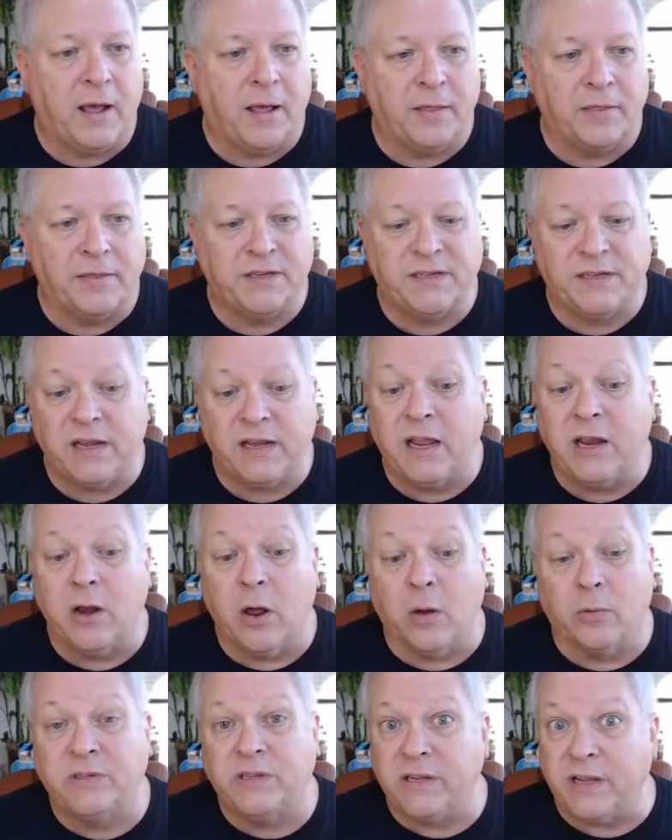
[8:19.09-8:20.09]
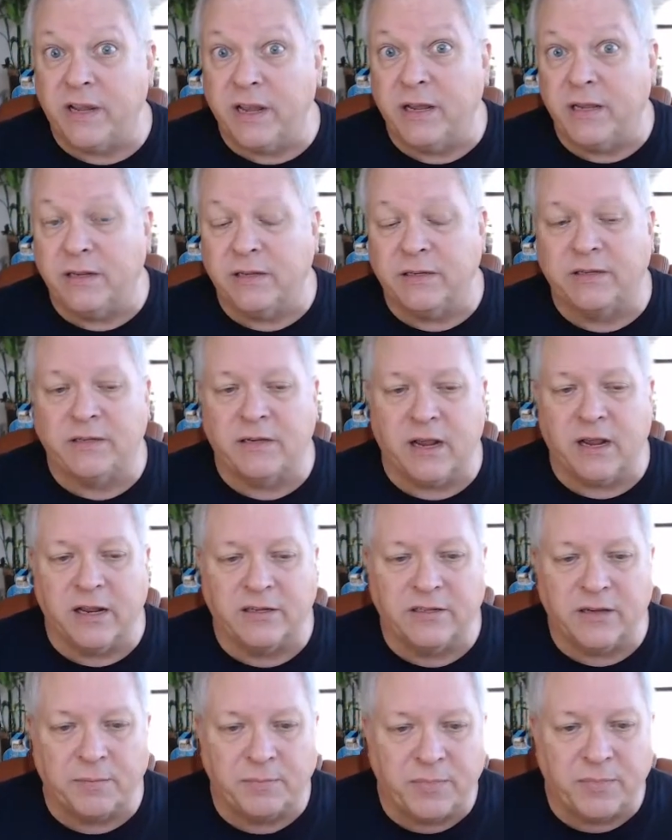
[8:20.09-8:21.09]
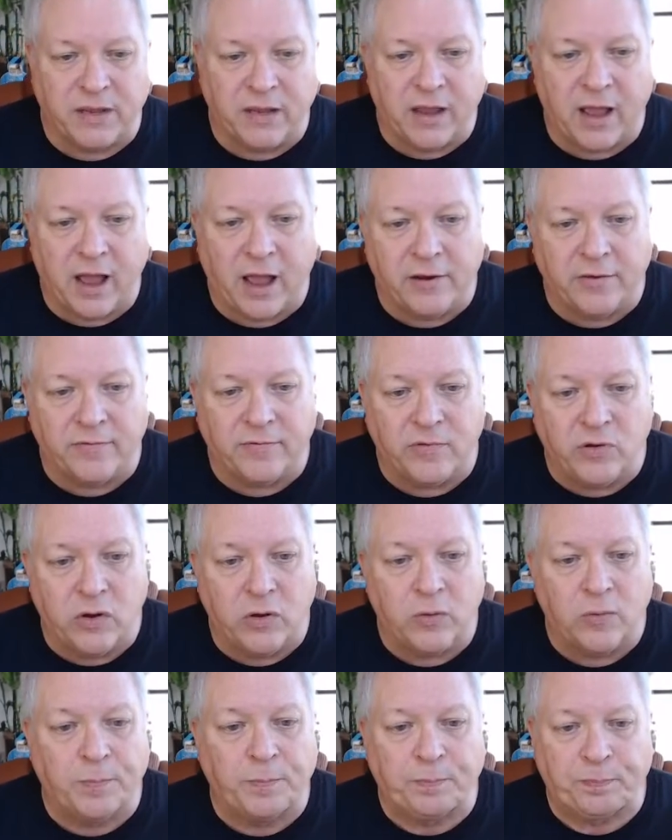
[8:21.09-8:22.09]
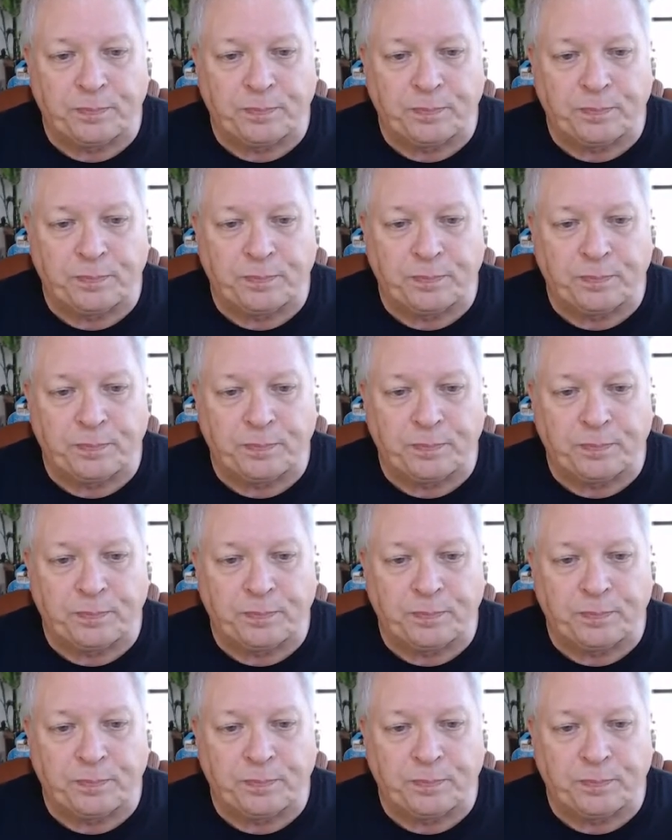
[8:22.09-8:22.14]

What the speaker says: Sticky notes is something kind of new,